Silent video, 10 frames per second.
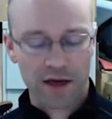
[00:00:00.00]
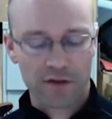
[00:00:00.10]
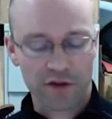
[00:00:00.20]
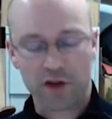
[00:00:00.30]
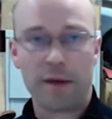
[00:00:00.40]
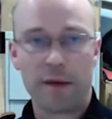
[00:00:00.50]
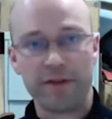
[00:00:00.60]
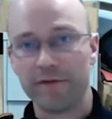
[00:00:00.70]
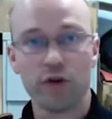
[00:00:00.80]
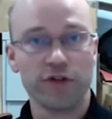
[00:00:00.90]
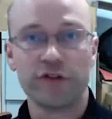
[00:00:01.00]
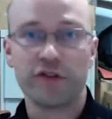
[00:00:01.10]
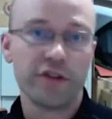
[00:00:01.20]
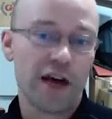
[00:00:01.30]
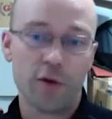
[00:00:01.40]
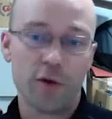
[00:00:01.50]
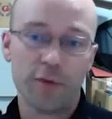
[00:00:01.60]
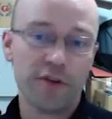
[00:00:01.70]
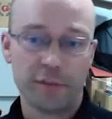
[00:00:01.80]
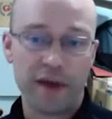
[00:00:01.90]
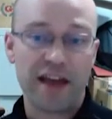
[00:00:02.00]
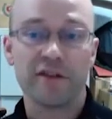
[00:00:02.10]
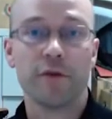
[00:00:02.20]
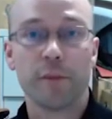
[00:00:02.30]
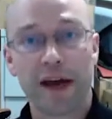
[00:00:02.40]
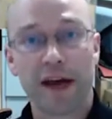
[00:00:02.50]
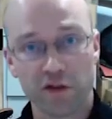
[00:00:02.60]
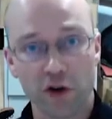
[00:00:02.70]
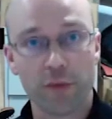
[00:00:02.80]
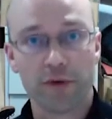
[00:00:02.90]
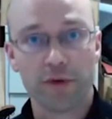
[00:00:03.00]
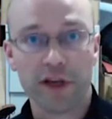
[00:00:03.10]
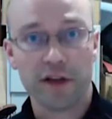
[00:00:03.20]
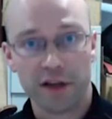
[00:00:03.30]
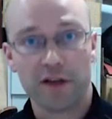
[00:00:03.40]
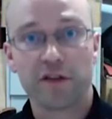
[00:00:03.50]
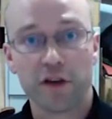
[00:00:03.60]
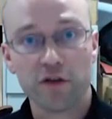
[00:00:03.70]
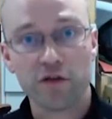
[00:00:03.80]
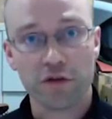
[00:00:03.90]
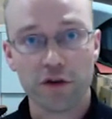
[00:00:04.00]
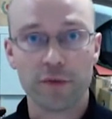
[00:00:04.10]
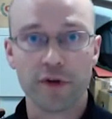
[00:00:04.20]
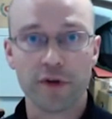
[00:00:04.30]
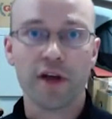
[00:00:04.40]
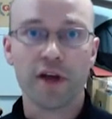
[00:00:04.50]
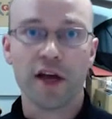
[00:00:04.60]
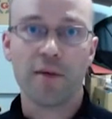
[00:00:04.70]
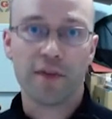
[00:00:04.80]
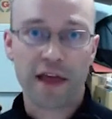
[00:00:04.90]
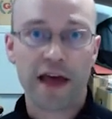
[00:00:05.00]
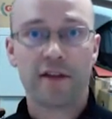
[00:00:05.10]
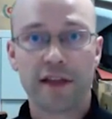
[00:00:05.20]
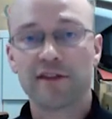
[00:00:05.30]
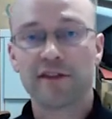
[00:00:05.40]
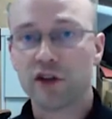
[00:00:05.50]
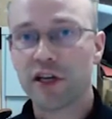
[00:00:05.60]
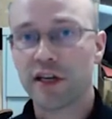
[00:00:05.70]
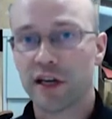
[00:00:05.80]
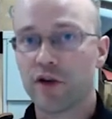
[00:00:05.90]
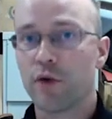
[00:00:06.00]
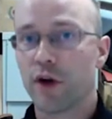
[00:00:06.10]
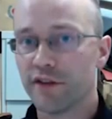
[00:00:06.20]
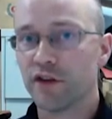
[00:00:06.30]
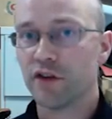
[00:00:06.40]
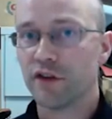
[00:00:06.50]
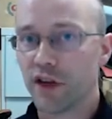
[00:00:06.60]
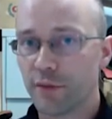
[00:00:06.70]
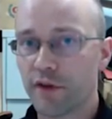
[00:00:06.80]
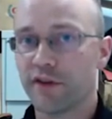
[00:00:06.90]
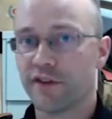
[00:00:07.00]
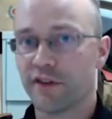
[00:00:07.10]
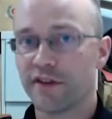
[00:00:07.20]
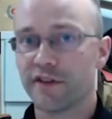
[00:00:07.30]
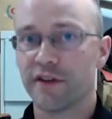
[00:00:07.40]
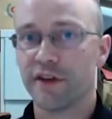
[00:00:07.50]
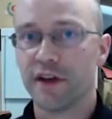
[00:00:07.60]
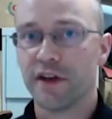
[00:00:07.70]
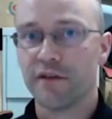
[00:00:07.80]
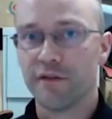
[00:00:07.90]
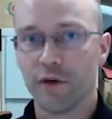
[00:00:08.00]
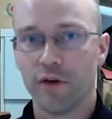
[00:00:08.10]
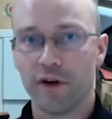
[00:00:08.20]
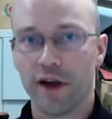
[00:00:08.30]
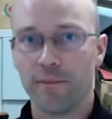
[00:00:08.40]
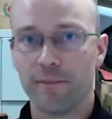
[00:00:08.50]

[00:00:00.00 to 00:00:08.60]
so you may be forced to help as the best of a bad job in a social group, and that's looking like quite a good hypothesis for